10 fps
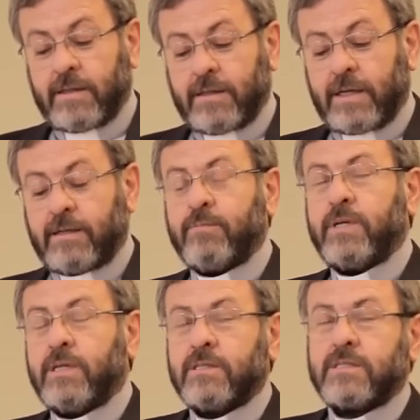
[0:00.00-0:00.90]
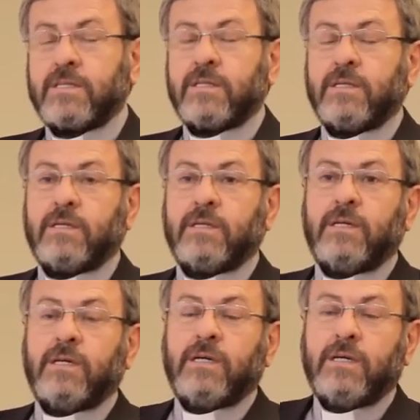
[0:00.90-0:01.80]
That means
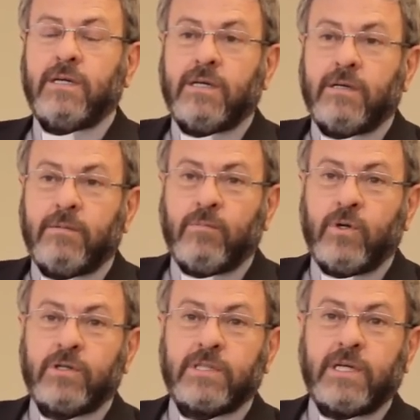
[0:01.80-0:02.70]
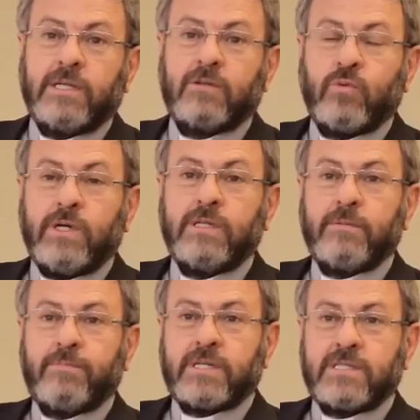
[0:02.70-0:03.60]
more than
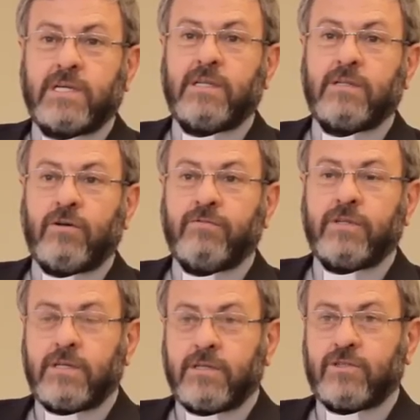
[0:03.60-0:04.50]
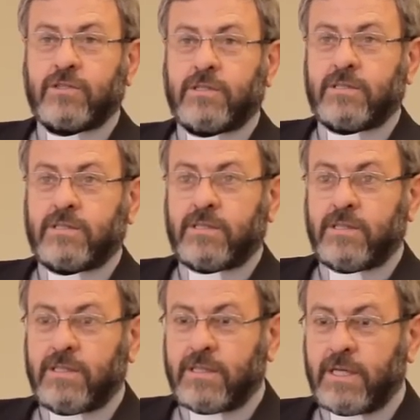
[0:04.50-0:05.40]
20% of the Christians
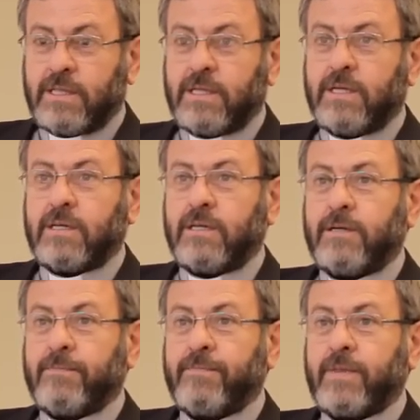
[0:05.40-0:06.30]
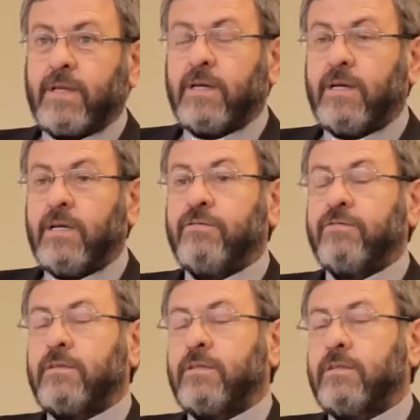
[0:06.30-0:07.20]
in that area
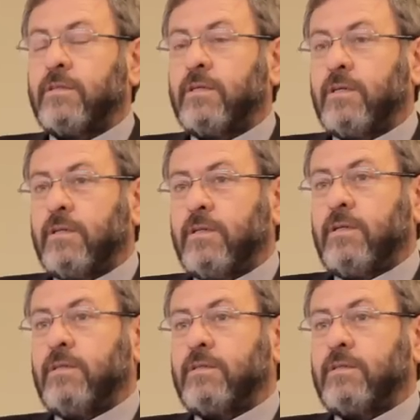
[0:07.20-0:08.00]
left within